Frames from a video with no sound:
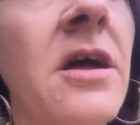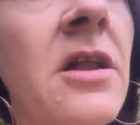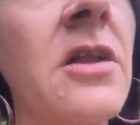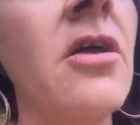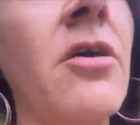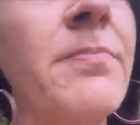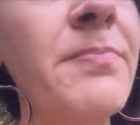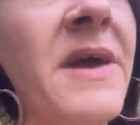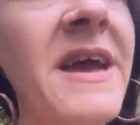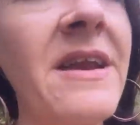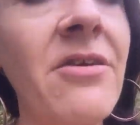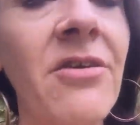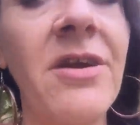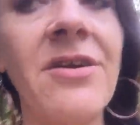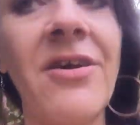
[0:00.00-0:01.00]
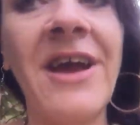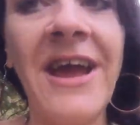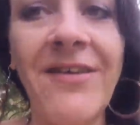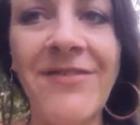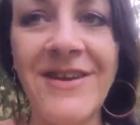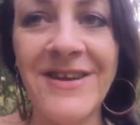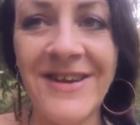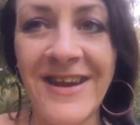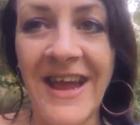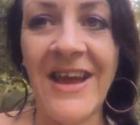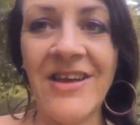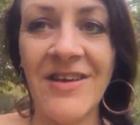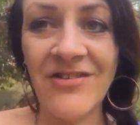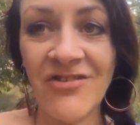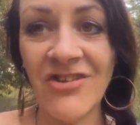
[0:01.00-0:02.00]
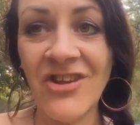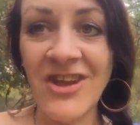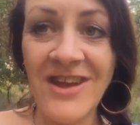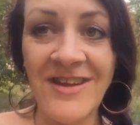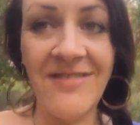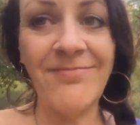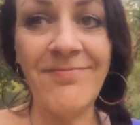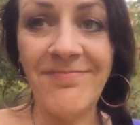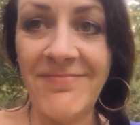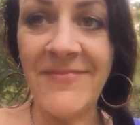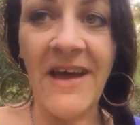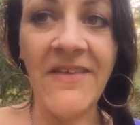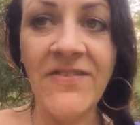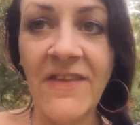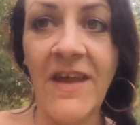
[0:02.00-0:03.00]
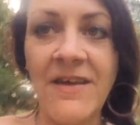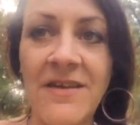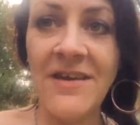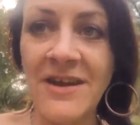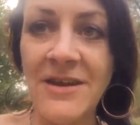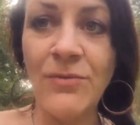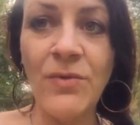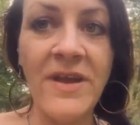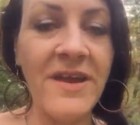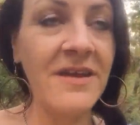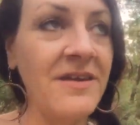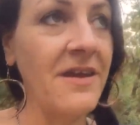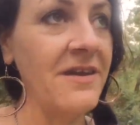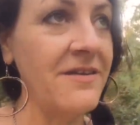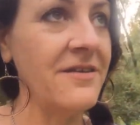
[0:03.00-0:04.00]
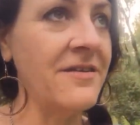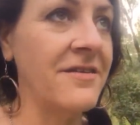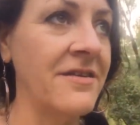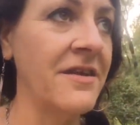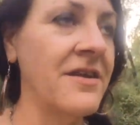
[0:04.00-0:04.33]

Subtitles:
a lot better. And I haven't actually done that anywhere yet.